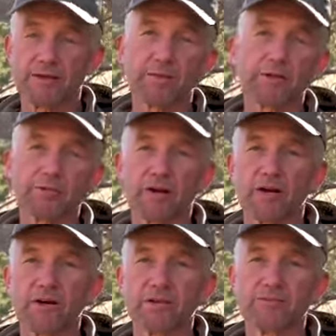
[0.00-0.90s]
Maybe I should
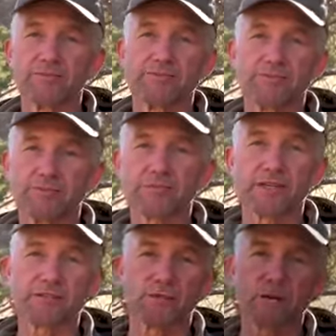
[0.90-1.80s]
buy one. Thanks for